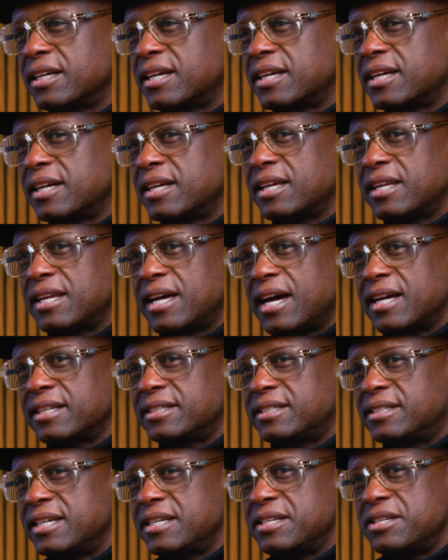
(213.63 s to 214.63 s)
And I
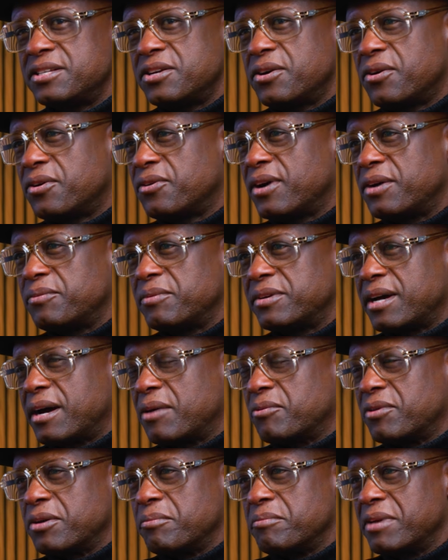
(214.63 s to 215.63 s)
didn't know I
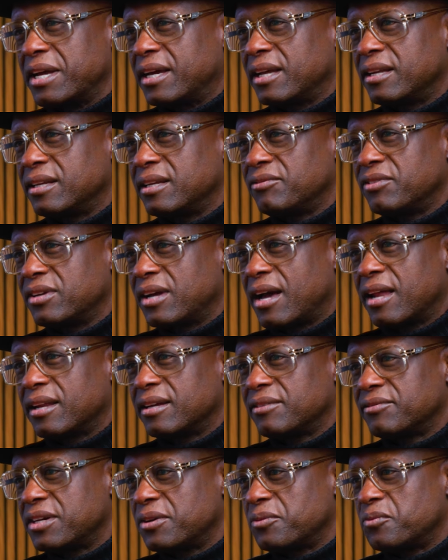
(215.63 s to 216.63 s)
want to make a living out
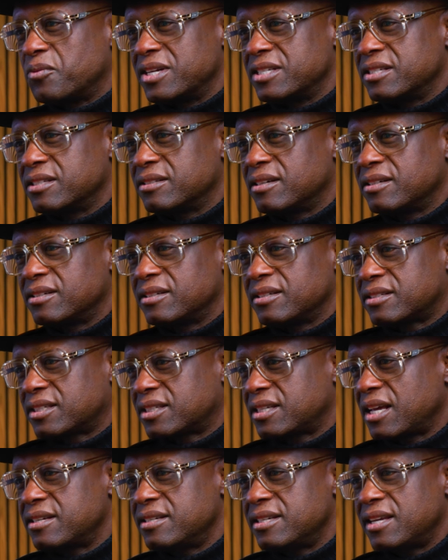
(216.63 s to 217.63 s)
of it. And one
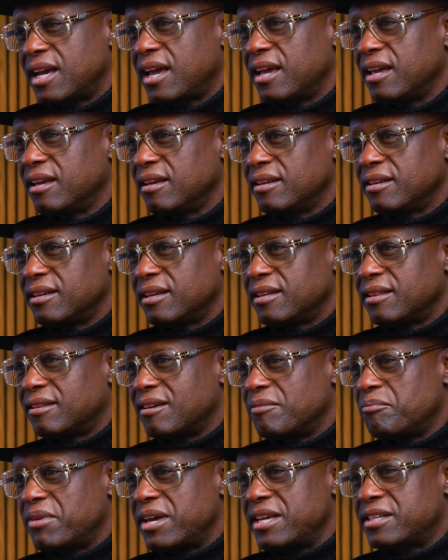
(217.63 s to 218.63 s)
Sunday,
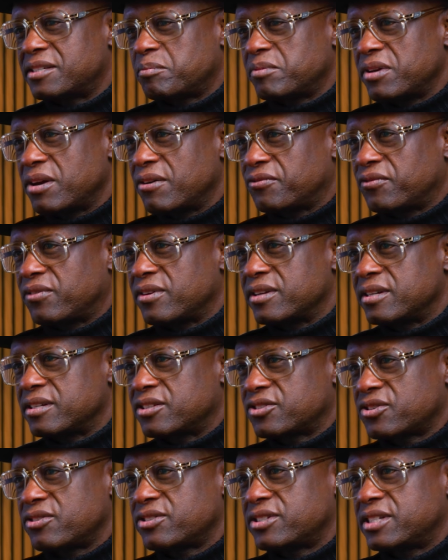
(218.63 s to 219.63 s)
the bass player for the
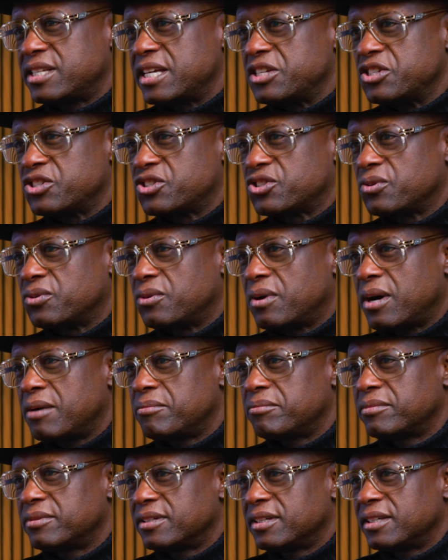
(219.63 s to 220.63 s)
church didn't show
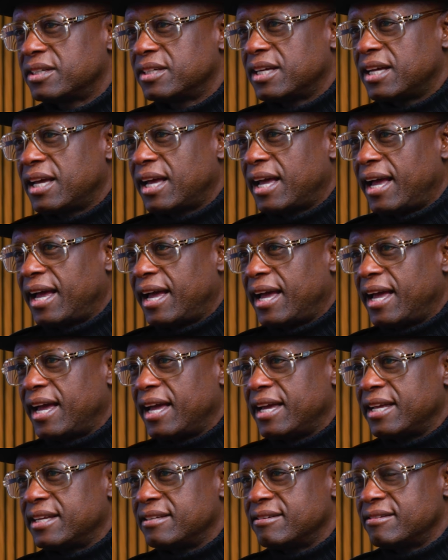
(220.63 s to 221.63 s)
up.
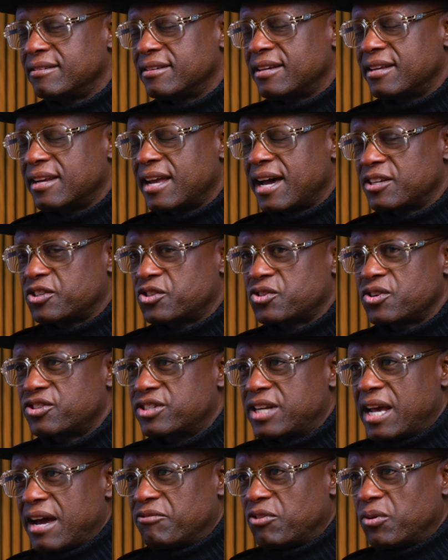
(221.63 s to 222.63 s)
And in our church,
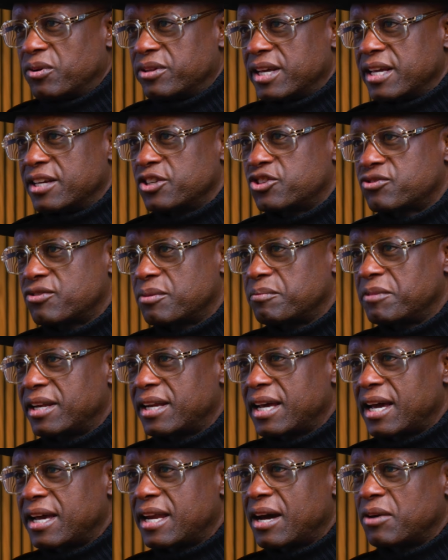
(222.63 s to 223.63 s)
they have all the
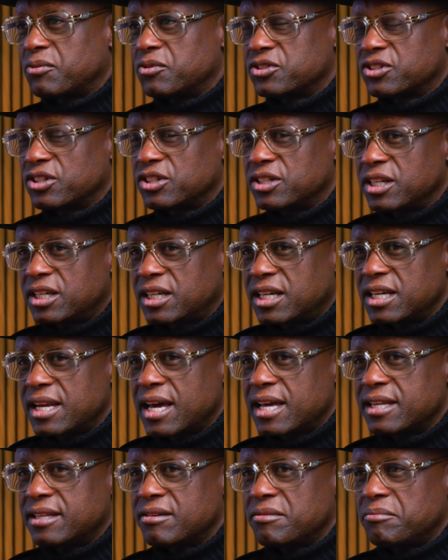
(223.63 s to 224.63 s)
instruments. And I was looking
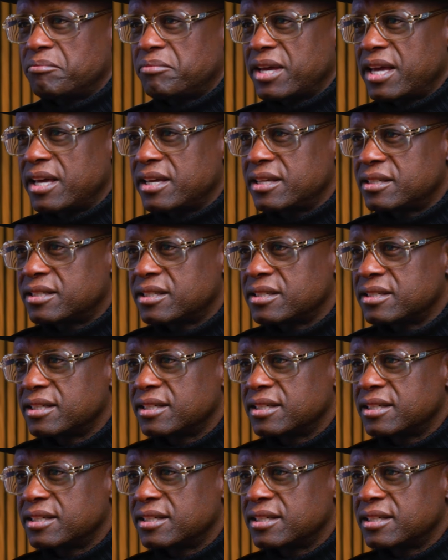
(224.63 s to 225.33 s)
at the bass.